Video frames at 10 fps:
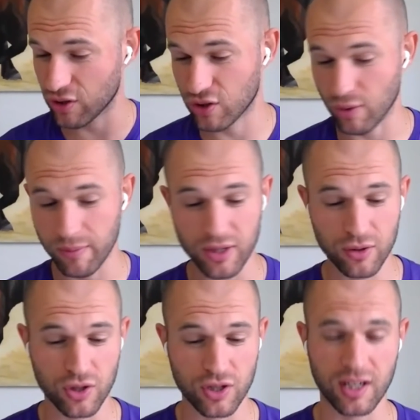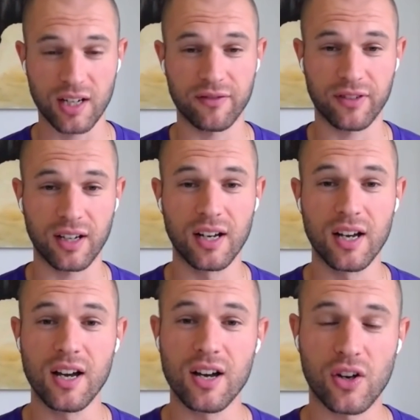So do you want me to just kind of
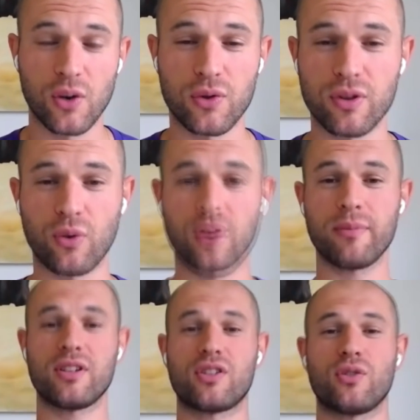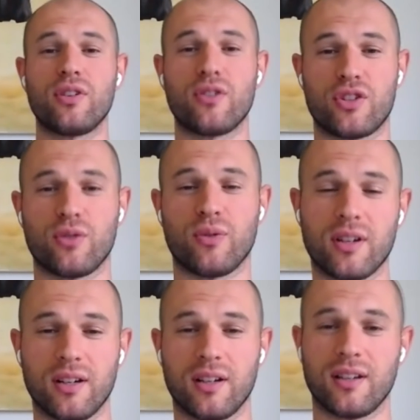go through the Coinberry story, or do you
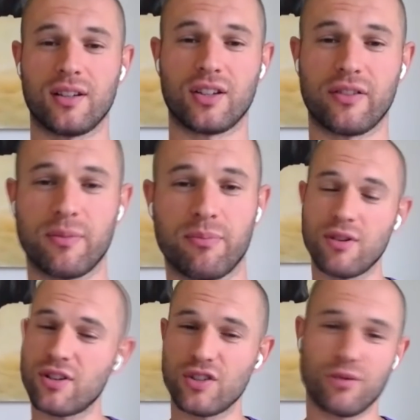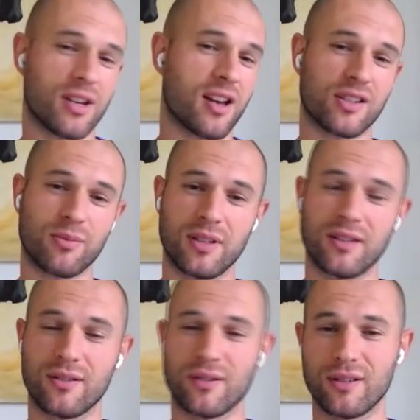have any other questions you want to ask
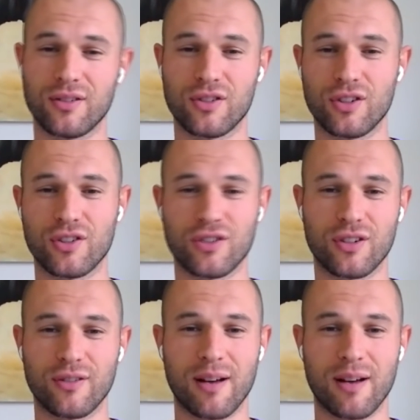me, or just start